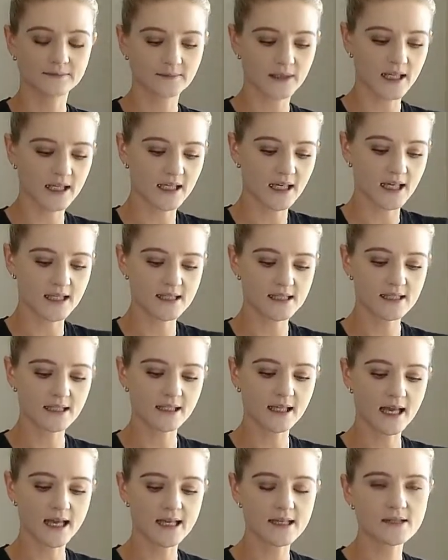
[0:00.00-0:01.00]
an
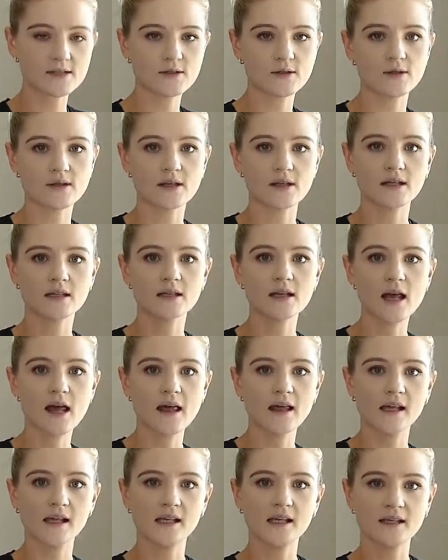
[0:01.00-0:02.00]
underlay so that
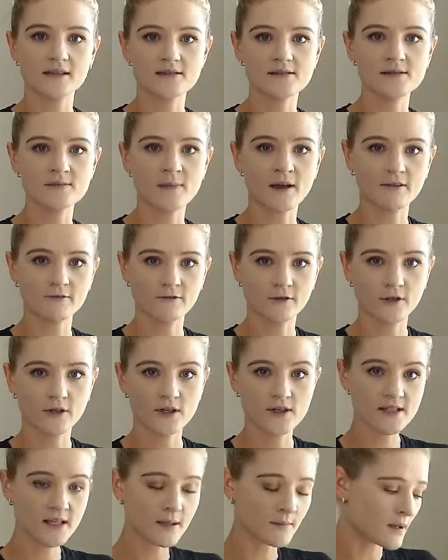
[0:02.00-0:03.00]
it gives my
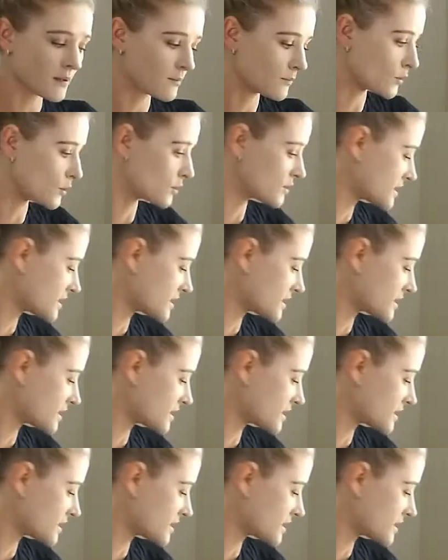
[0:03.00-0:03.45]
photos a bit more